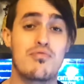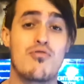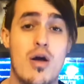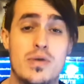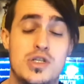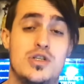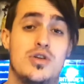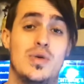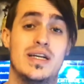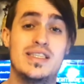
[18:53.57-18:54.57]
promise
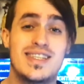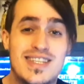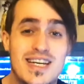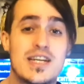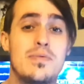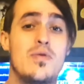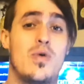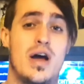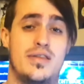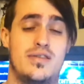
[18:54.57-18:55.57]
you, it's gonna be
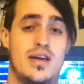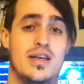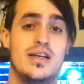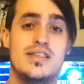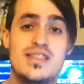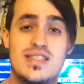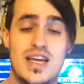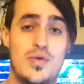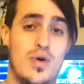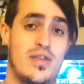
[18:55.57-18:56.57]
worth it. Stick
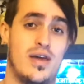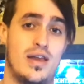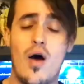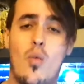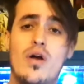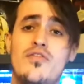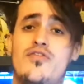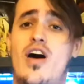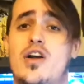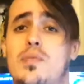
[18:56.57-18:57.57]
with it. One
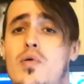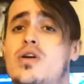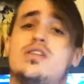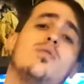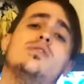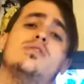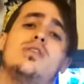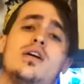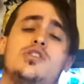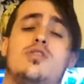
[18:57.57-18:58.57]
final point I want to
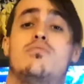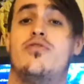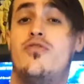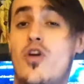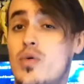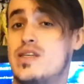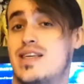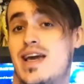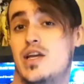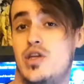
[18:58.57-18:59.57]
touch on before we
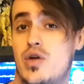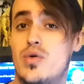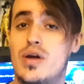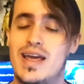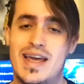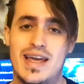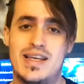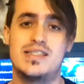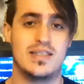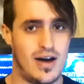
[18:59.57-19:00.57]
say adieu
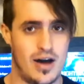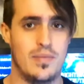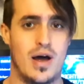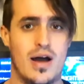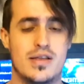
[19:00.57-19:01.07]
is timelines.